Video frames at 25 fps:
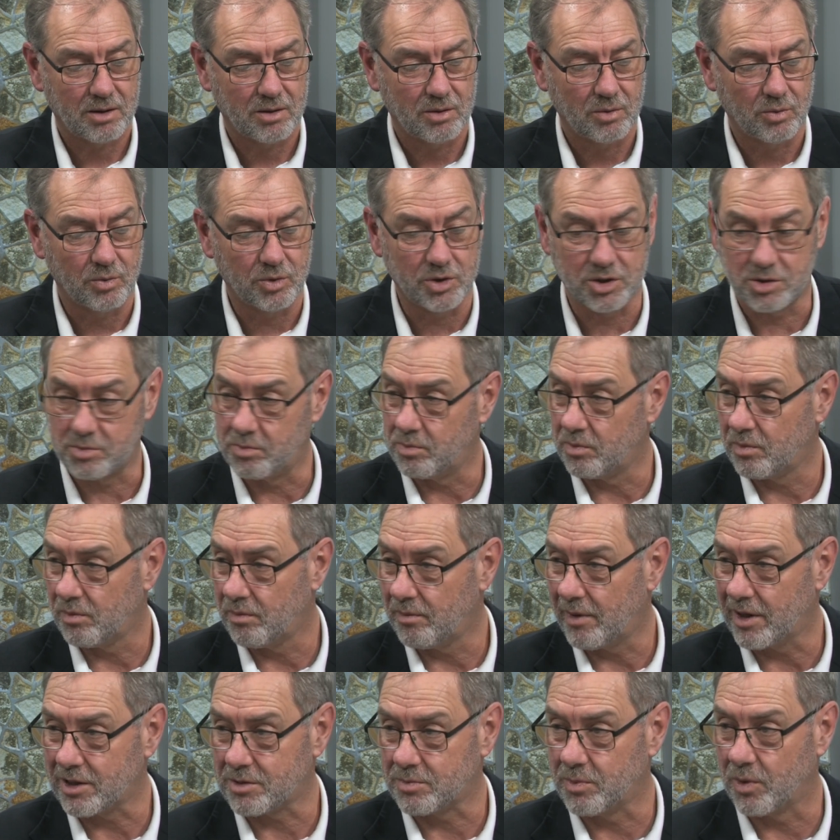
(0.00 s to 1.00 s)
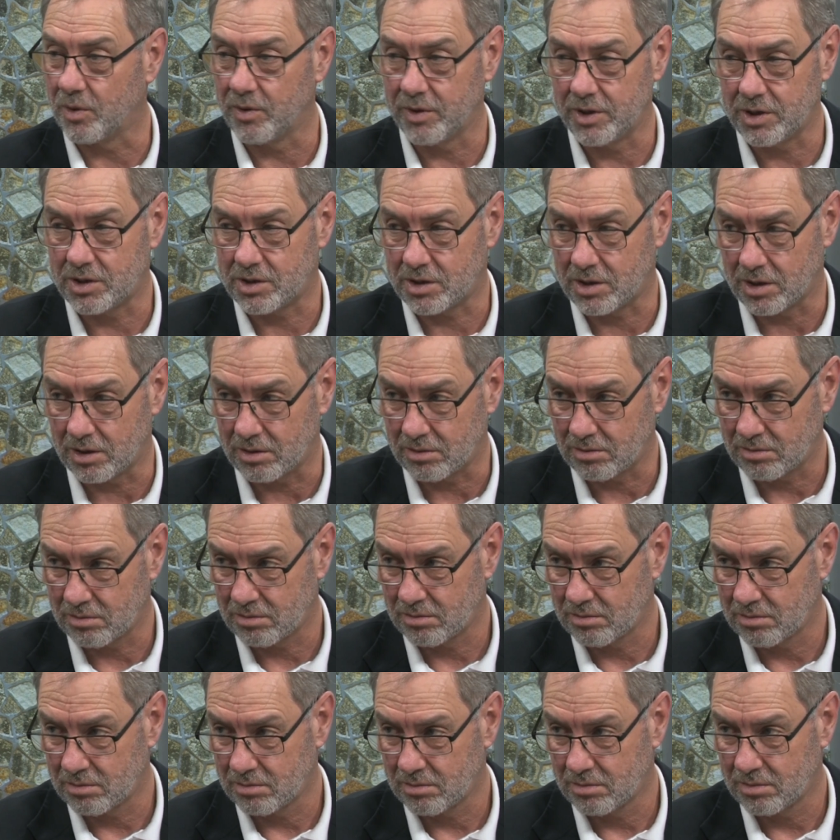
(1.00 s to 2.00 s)
was much more instant.
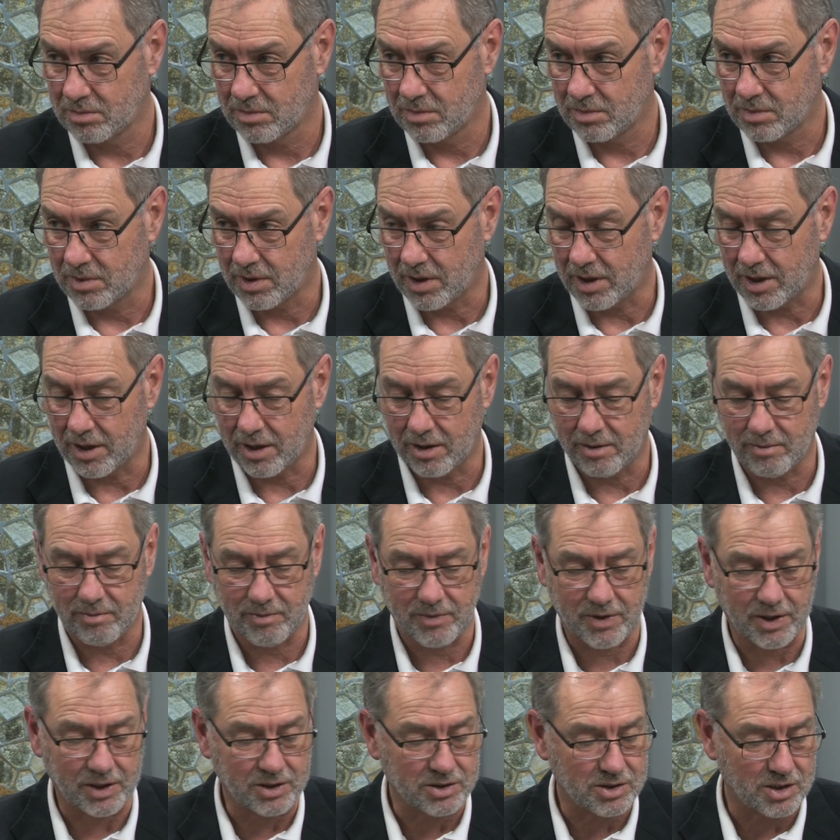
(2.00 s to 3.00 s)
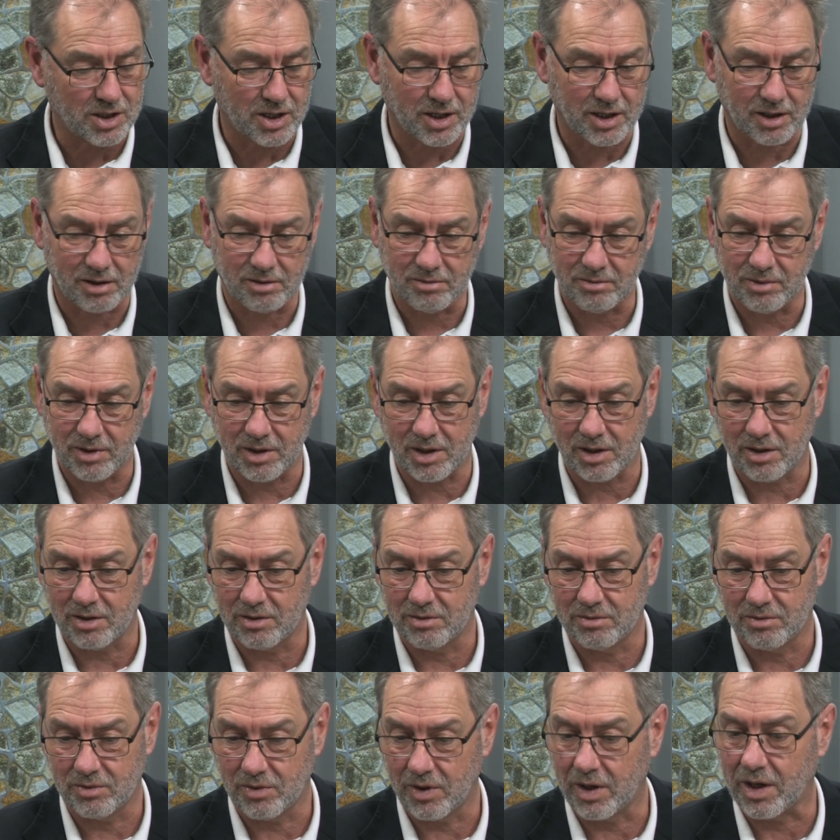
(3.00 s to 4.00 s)
Things like,
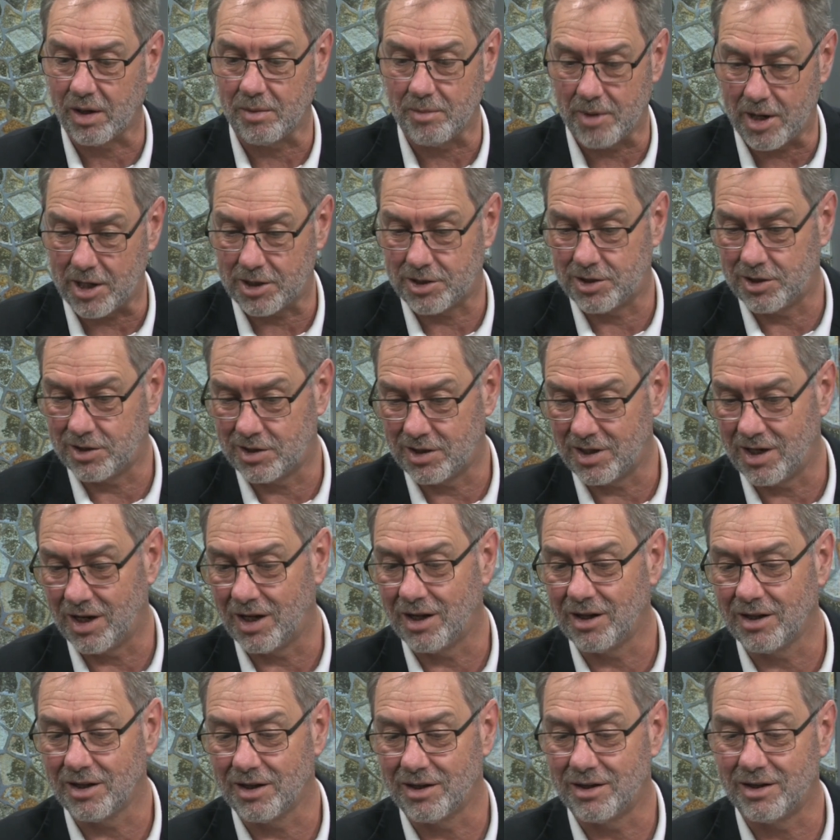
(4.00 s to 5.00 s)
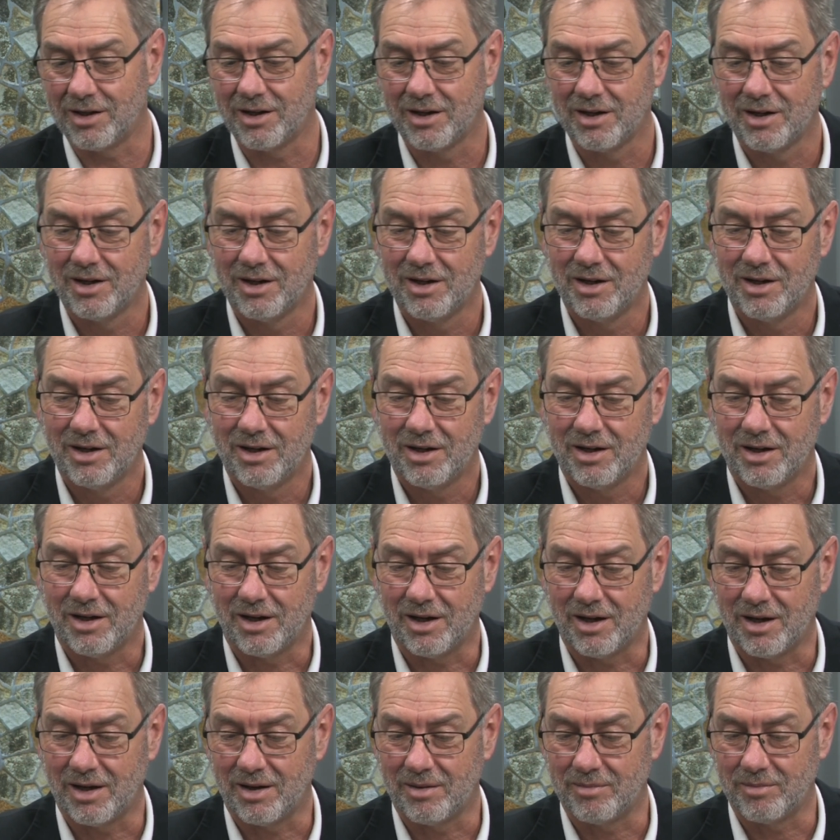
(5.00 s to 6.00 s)
cricket matches in England
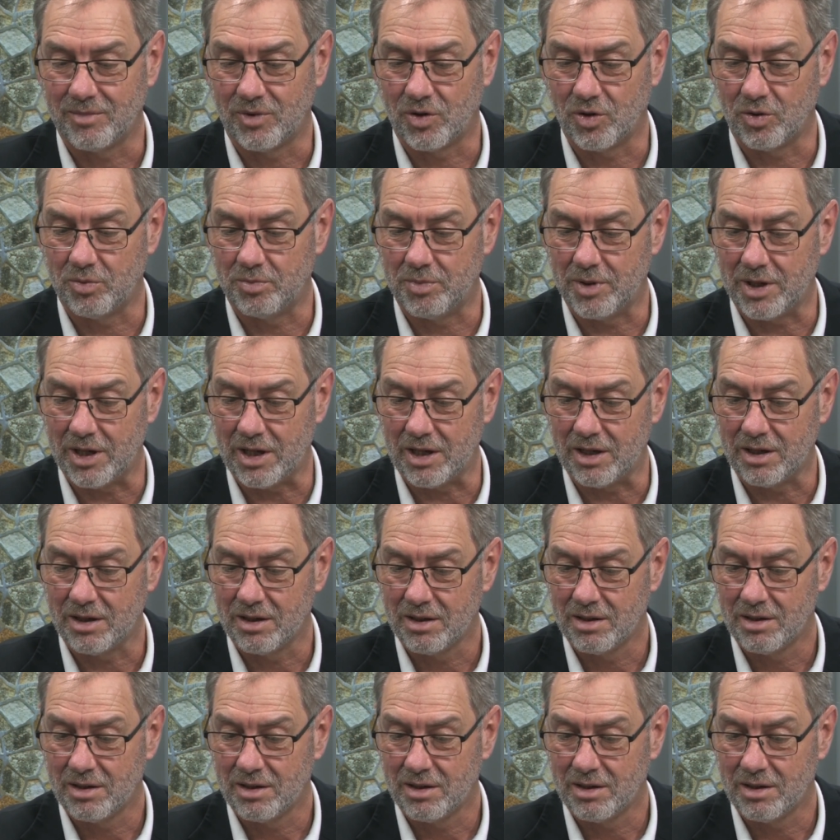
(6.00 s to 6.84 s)
could be,